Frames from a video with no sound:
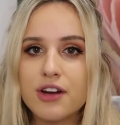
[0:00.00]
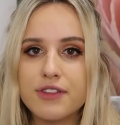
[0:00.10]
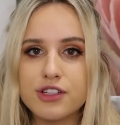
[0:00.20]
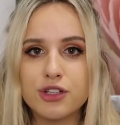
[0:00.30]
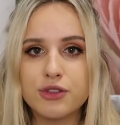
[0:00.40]
of
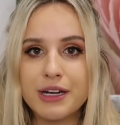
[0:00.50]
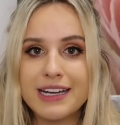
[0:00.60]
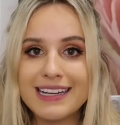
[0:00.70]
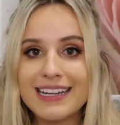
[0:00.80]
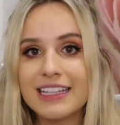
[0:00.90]
the
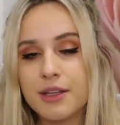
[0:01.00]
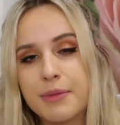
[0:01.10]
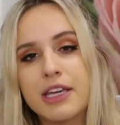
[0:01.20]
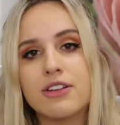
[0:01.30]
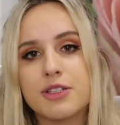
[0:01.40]
children need the
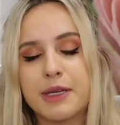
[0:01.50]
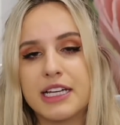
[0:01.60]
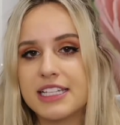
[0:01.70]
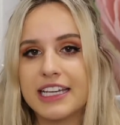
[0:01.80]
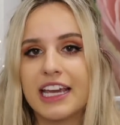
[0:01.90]
meals
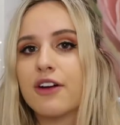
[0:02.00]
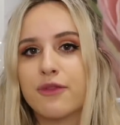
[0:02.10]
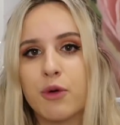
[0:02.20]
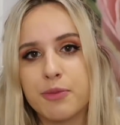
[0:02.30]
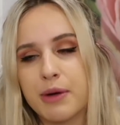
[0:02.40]
because they can't
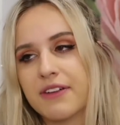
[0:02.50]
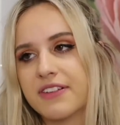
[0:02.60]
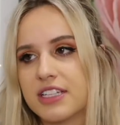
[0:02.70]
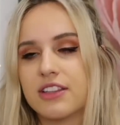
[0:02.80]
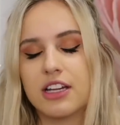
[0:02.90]
afford
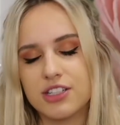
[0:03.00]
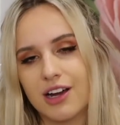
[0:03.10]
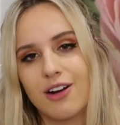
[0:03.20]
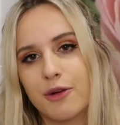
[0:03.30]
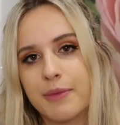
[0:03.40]
breakfast and lunch at
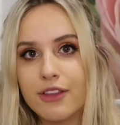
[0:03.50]
home.